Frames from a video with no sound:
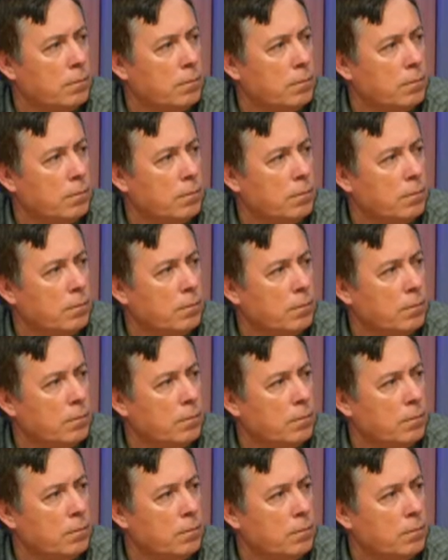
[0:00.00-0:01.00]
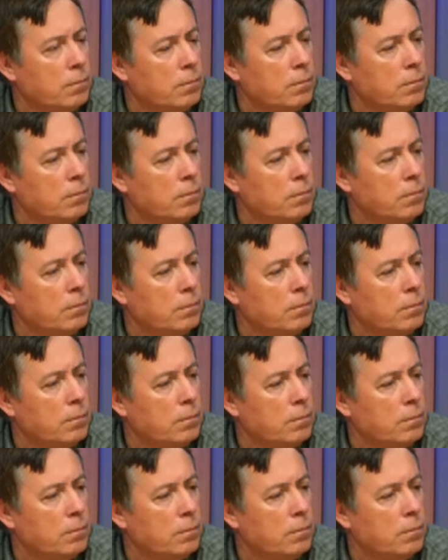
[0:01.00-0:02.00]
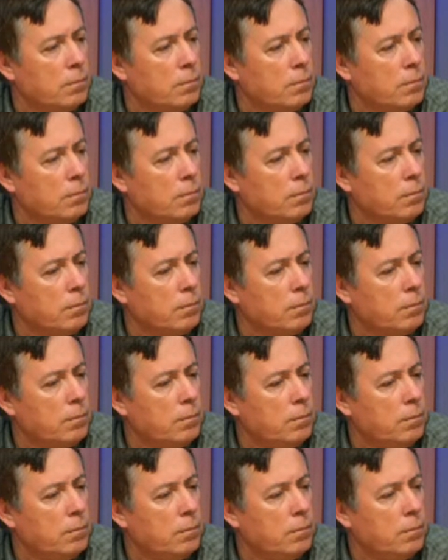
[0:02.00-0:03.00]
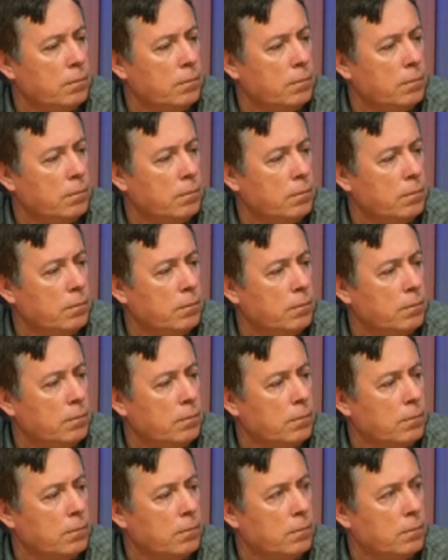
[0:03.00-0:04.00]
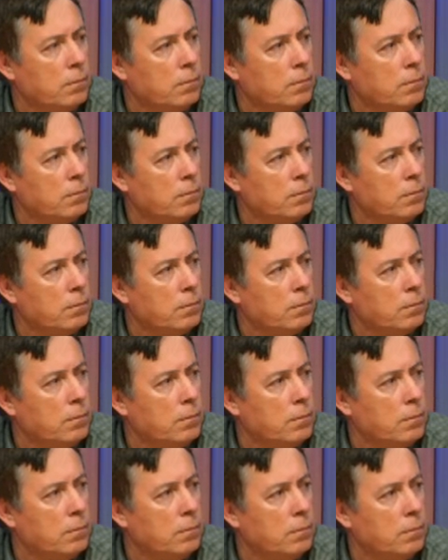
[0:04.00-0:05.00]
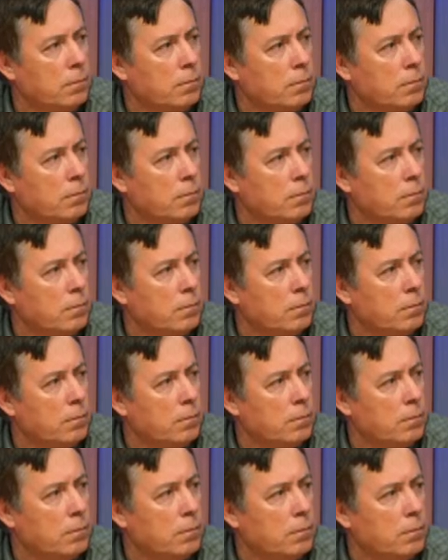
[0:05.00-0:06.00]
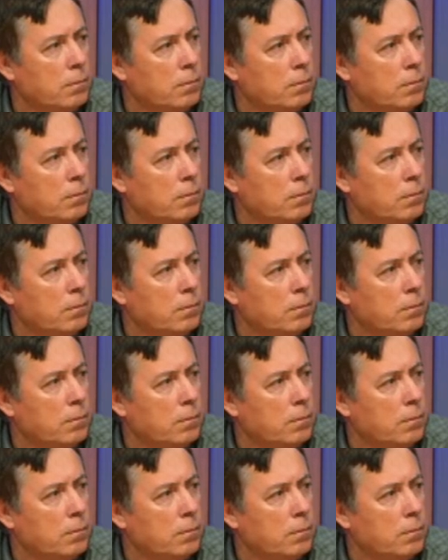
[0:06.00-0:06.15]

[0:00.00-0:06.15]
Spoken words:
(silent)